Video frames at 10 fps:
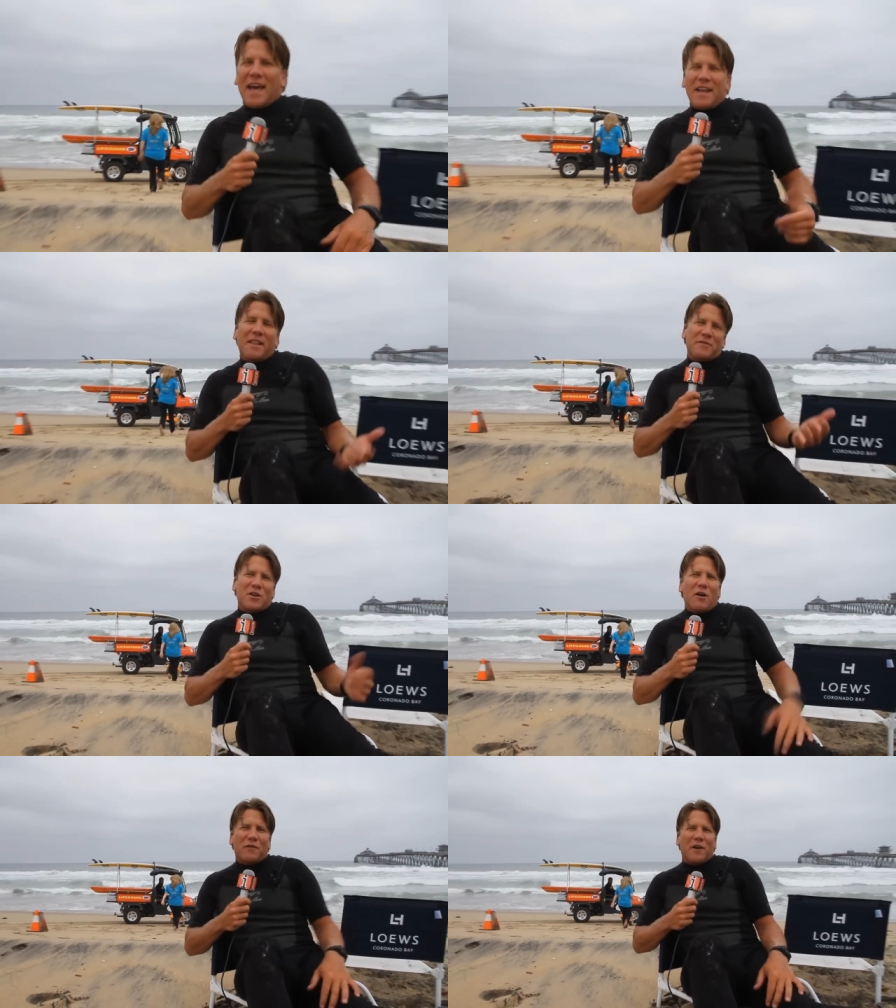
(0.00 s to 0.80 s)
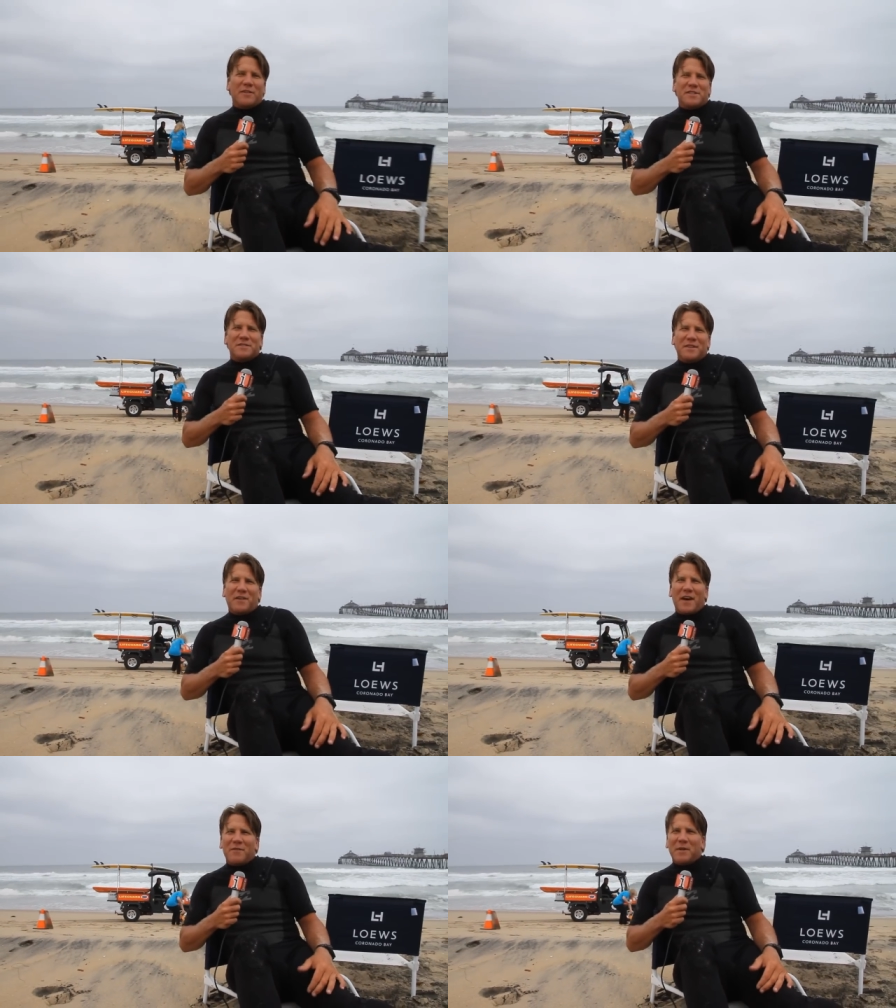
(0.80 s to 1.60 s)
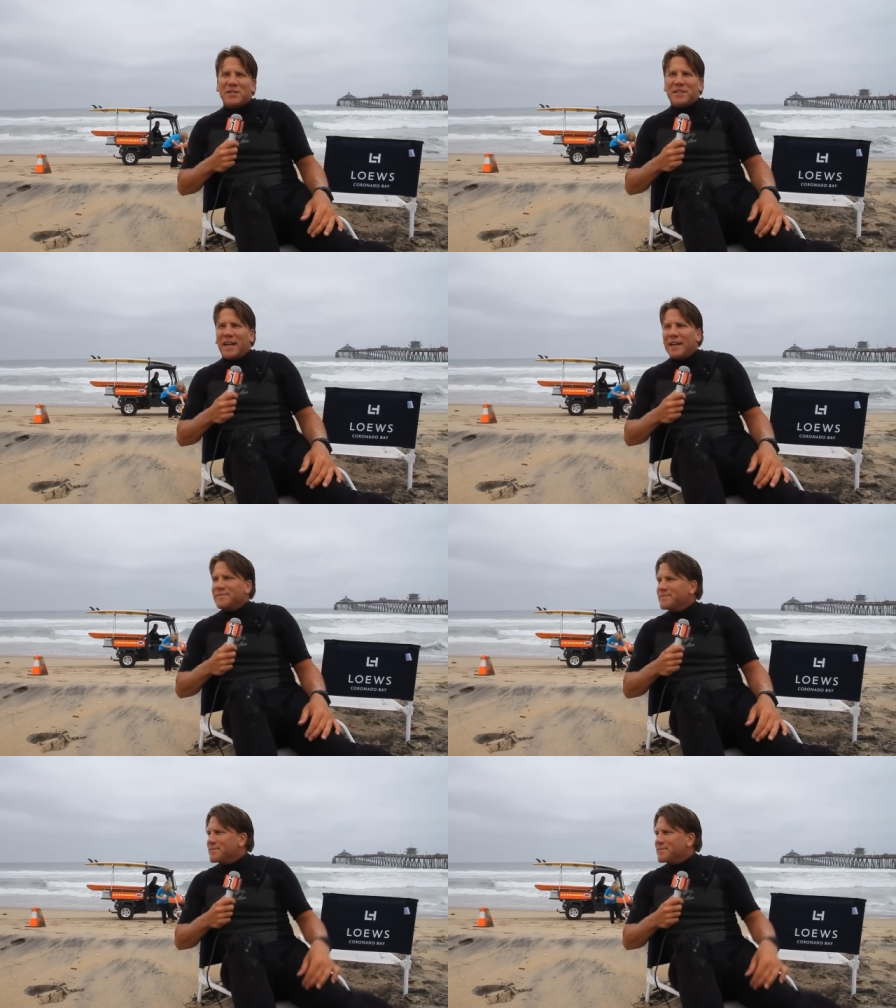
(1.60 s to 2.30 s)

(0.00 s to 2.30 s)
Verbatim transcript: And he loves golf carts, if I haven't mentioned that.